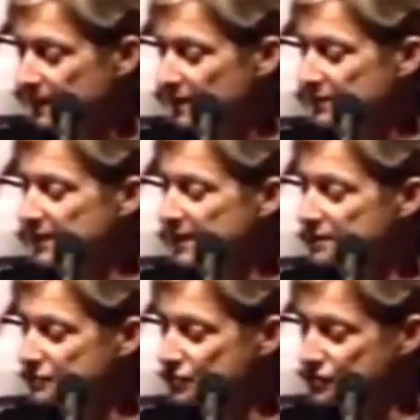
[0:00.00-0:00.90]
They
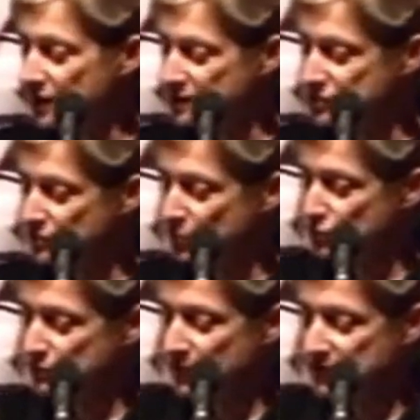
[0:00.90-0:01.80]
exercised the
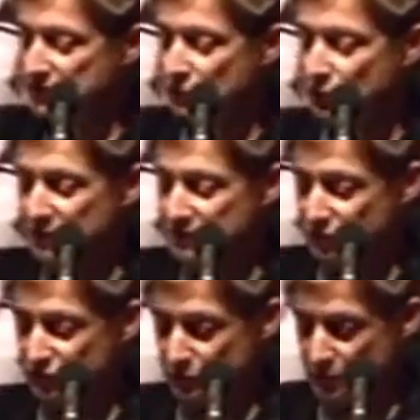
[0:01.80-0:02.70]
most basic rights
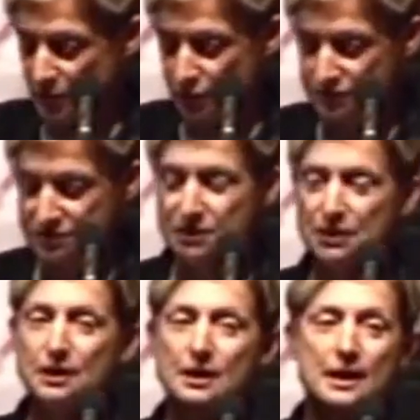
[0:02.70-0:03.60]
of democracy,
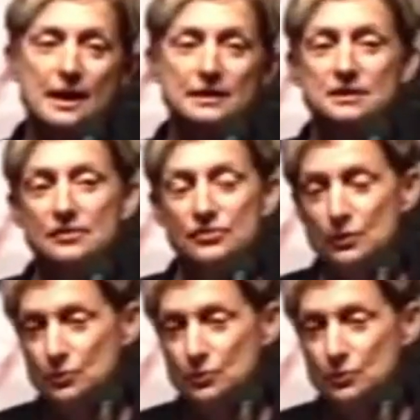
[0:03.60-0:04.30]
and yet they were